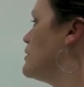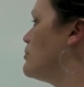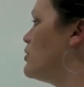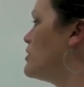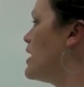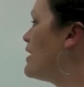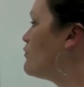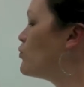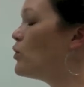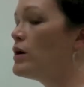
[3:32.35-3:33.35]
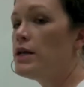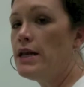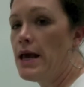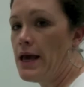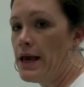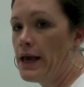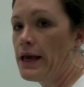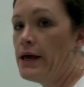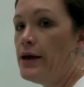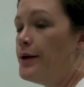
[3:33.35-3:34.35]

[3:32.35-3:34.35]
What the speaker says: They both have one a,